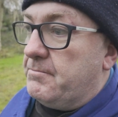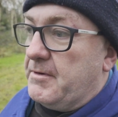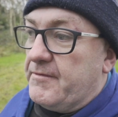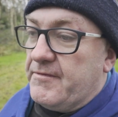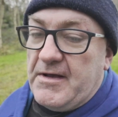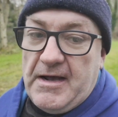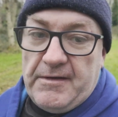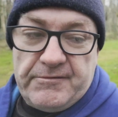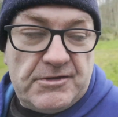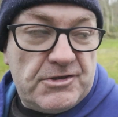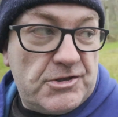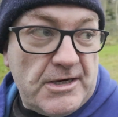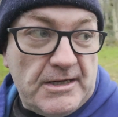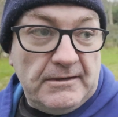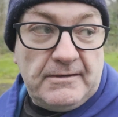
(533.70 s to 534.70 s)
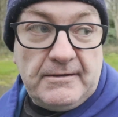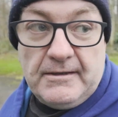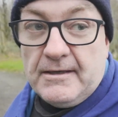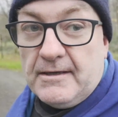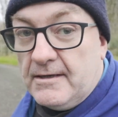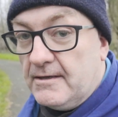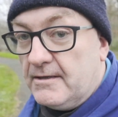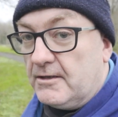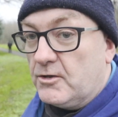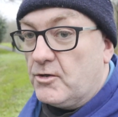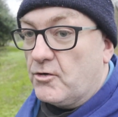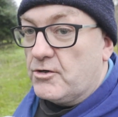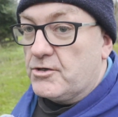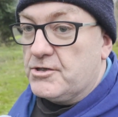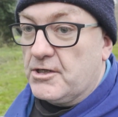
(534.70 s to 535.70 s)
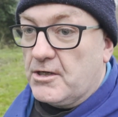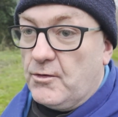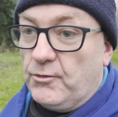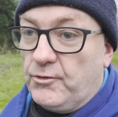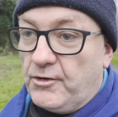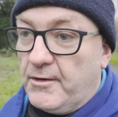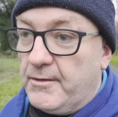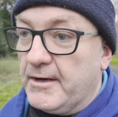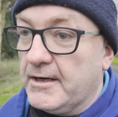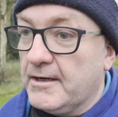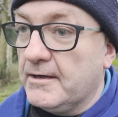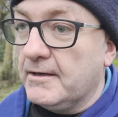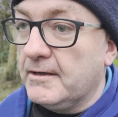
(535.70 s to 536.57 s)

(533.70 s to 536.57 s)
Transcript: But if you have the strength and the courage to go through it,